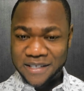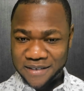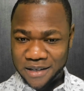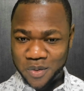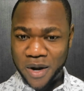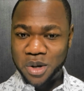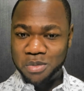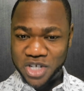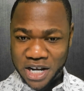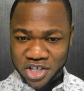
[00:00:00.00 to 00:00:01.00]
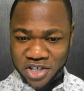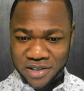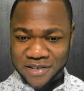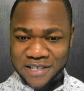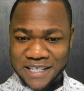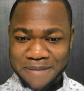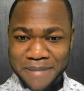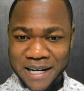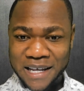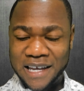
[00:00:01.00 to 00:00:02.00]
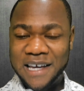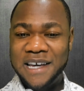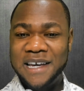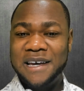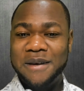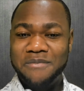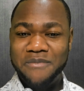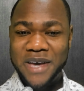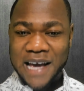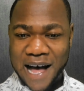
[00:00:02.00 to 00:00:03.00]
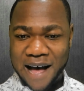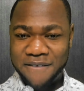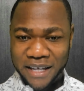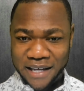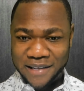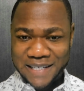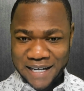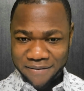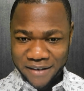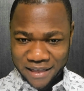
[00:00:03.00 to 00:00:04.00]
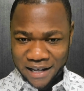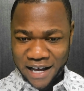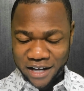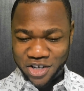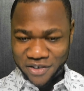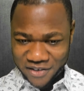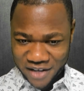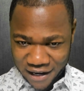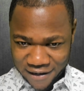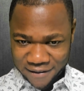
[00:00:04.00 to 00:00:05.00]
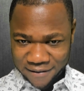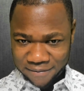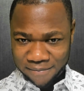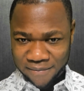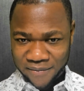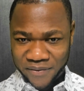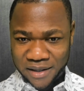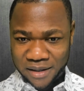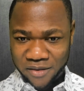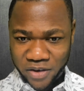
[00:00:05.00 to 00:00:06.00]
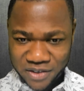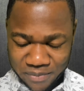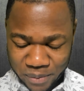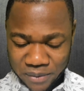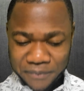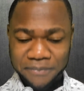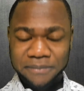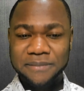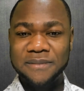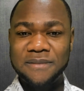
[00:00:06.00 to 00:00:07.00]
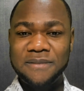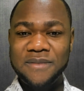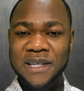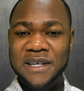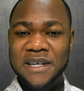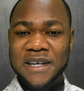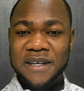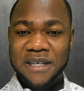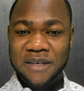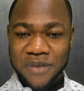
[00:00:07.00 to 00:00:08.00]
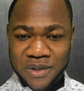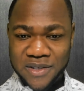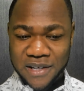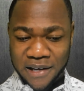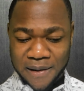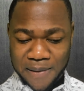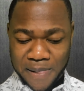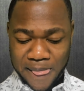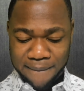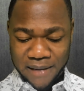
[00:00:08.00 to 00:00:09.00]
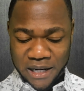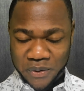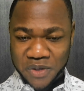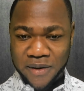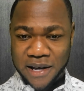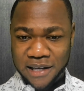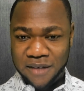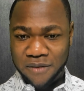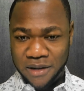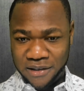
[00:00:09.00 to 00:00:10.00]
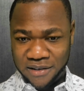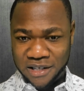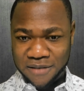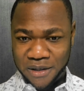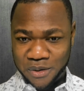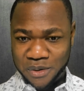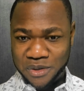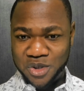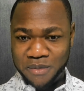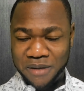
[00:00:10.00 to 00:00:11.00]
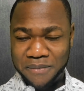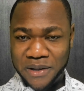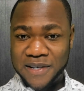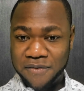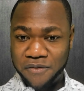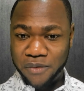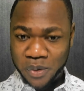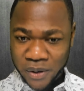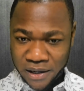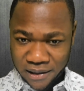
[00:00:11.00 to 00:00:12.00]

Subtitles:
what objections somebody may have against everything I just said. For example, if you say the reason why evil exists because human beings have free will,